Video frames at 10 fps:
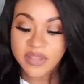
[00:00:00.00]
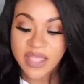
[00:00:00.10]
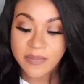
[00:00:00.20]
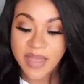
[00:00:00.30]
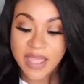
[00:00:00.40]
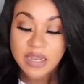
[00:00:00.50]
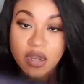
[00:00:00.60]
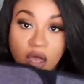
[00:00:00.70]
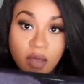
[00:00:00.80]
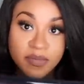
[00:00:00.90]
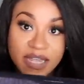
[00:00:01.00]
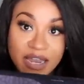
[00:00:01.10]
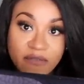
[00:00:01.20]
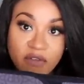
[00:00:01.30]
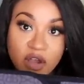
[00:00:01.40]
but they made an
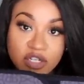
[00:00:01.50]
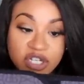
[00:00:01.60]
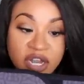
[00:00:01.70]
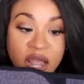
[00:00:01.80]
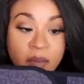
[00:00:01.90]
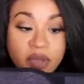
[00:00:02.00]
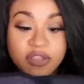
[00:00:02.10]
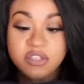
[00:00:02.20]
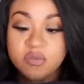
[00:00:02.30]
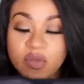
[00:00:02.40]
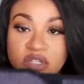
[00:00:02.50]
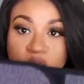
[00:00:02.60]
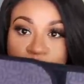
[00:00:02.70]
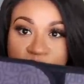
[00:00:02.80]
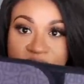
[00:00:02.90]
updated version. But this one's
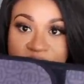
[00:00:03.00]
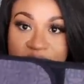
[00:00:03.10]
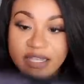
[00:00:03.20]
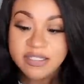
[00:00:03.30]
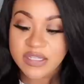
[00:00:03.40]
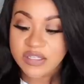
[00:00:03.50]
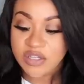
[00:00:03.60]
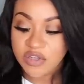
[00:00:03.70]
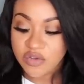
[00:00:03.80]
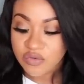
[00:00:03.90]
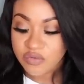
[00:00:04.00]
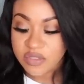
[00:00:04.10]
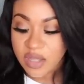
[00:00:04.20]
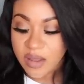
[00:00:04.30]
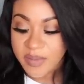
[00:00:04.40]
really easy to
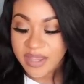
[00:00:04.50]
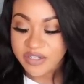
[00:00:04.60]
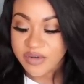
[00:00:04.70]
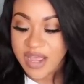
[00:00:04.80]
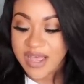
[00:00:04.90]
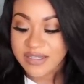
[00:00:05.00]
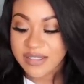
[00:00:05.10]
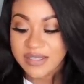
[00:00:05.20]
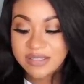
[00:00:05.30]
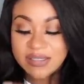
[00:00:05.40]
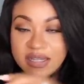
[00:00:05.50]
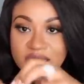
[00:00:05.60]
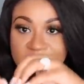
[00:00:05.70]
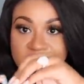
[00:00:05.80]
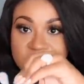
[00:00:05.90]
use. Um, as you guys can
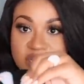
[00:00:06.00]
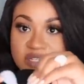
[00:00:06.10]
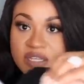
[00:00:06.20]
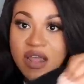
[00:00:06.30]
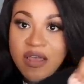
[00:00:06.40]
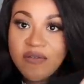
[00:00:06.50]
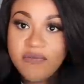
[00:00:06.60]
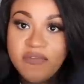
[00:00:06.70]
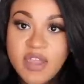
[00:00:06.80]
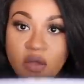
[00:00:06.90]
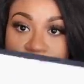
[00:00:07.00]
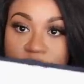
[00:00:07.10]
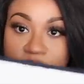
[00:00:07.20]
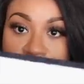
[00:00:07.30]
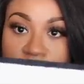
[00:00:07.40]
see, it just
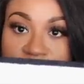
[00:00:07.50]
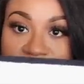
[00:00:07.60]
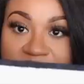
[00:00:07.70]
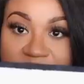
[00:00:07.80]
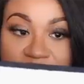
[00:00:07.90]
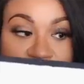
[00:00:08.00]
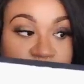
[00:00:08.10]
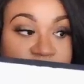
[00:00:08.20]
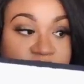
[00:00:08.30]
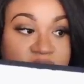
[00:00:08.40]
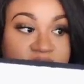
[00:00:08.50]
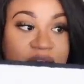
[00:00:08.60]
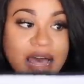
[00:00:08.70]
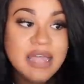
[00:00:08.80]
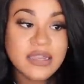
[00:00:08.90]
Velcros and you can
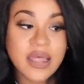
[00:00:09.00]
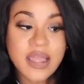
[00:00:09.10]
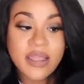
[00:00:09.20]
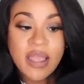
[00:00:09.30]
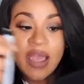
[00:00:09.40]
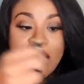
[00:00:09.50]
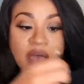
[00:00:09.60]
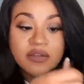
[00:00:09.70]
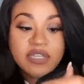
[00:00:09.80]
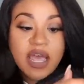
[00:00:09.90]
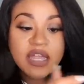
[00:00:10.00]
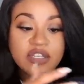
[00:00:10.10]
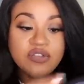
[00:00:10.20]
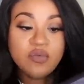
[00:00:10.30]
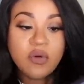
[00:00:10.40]
decide like how
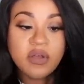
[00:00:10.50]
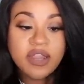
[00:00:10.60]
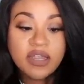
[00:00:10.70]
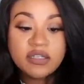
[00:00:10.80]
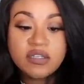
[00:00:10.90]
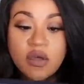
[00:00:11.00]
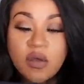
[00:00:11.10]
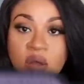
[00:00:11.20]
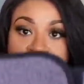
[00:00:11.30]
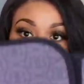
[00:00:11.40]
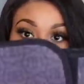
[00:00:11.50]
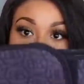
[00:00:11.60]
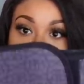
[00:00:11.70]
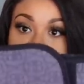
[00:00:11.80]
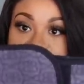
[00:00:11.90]
tight you want it. So
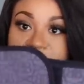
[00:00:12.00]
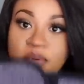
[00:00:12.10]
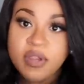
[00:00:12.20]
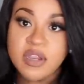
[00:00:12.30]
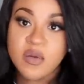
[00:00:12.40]
yeah, you just put it